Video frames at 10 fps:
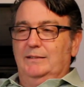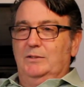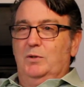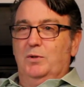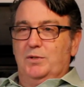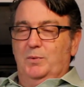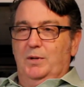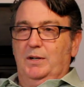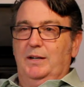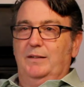
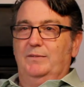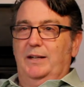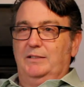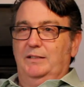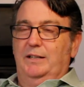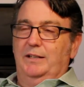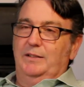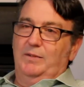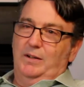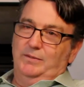coursework. I've actually gotten
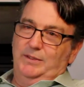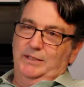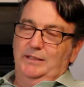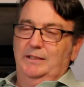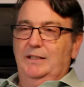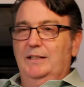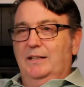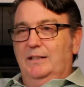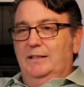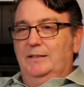involved in
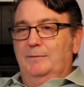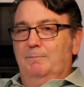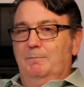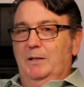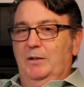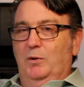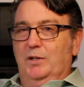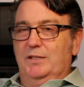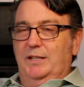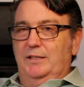an
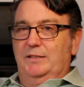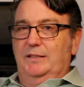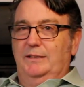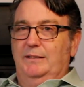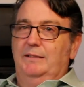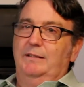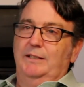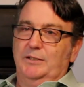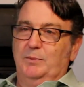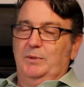organization that
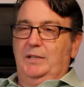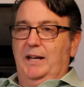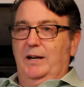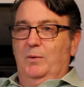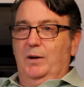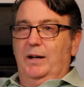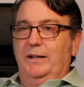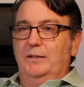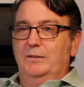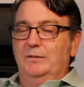deals with the kind of work I
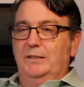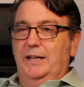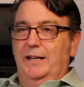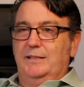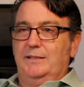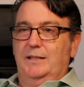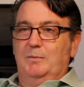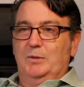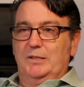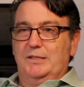do, the ASCM
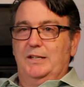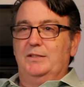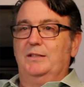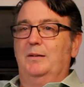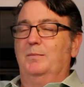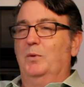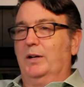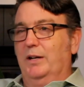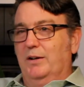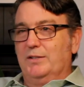organization. I'm
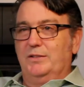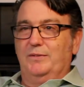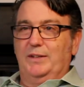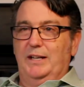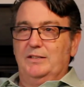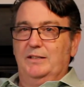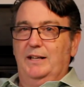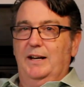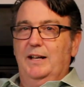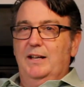working on a certification in
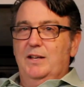that.